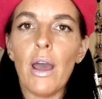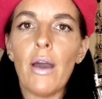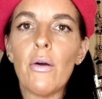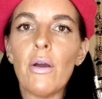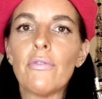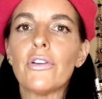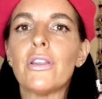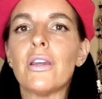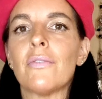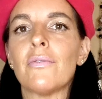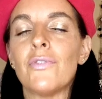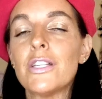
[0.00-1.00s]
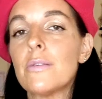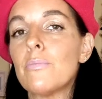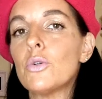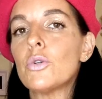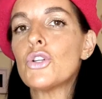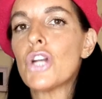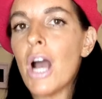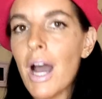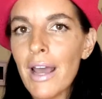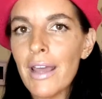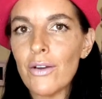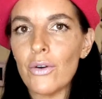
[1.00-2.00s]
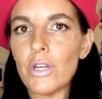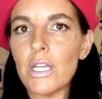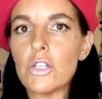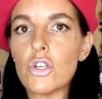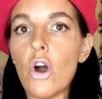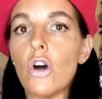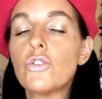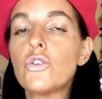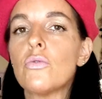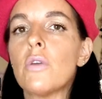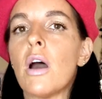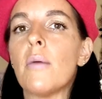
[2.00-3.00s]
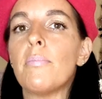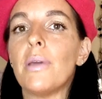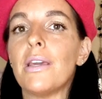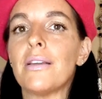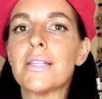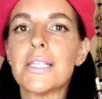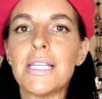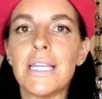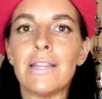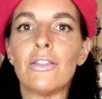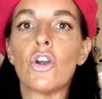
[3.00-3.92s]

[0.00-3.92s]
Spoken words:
However, the invisible child is also not being seen.